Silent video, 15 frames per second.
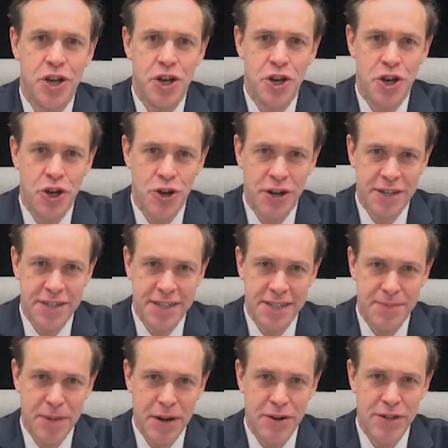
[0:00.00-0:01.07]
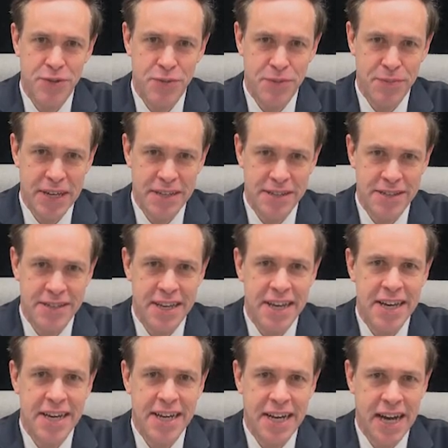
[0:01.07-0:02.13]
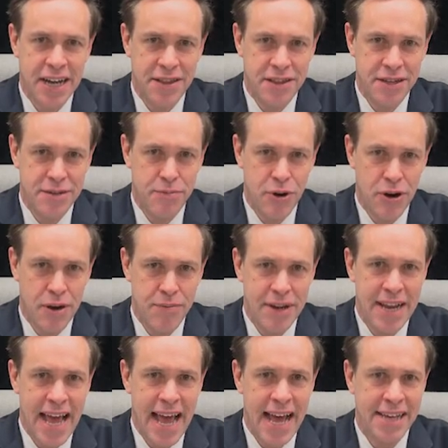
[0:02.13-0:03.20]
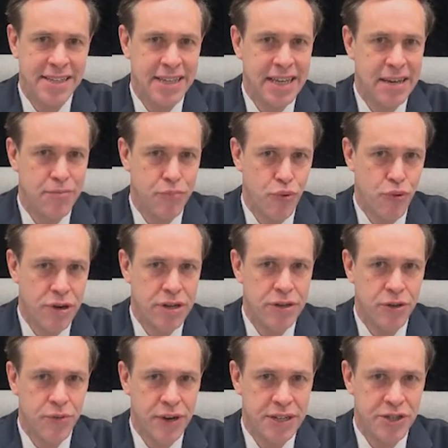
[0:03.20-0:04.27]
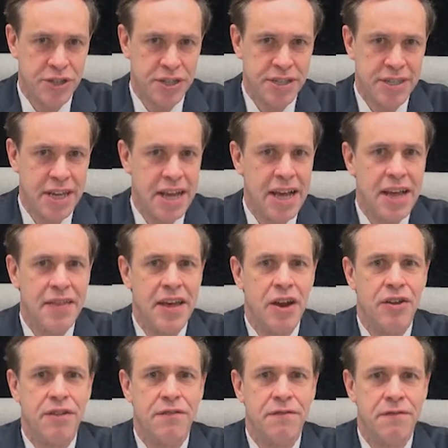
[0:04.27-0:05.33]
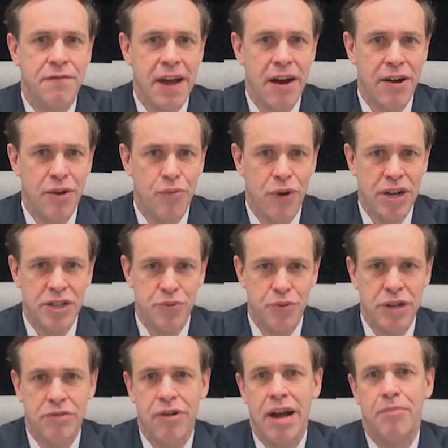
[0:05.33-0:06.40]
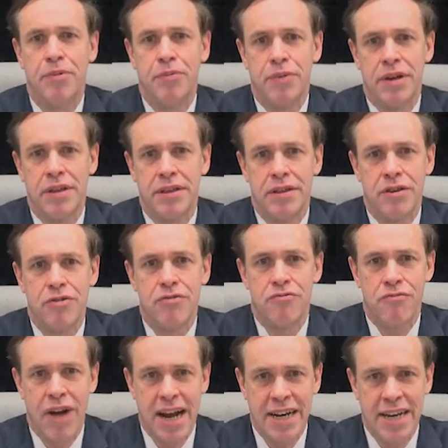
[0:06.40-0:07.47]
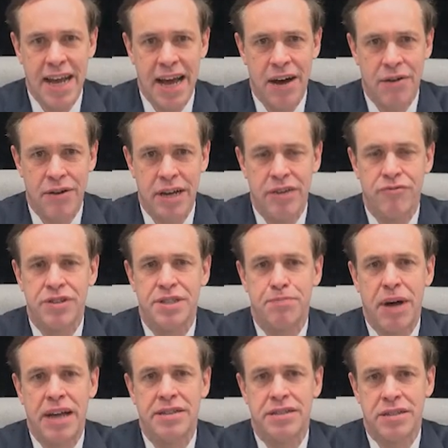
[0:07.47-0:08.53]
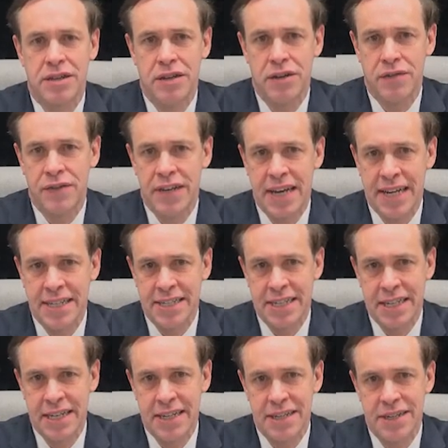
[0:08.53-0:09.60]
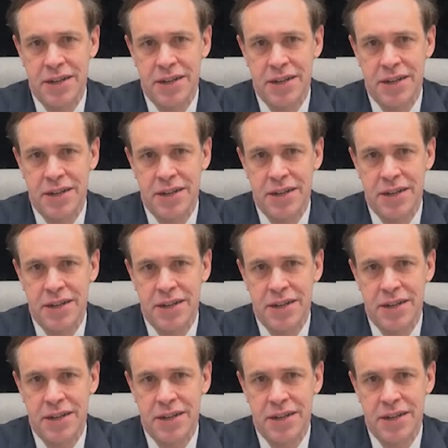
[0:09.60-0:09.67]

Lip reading: New York's experience with measles got the department asking important questions that are the very ones we grapple with right now in response to COVID-19.